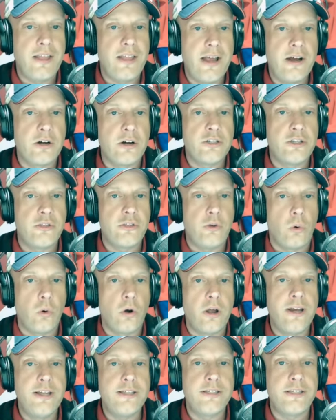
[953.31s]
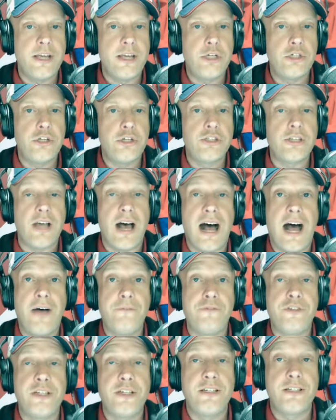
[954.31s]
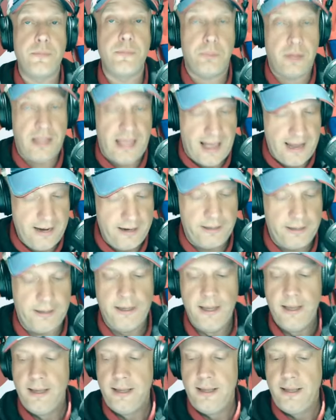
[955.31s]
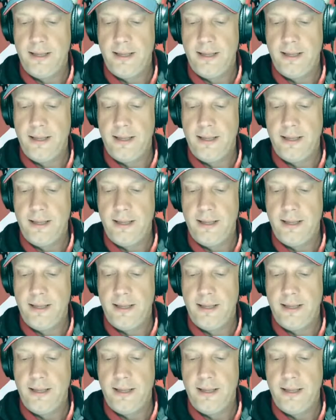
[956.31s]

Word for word: layer to the organization's offseason planning.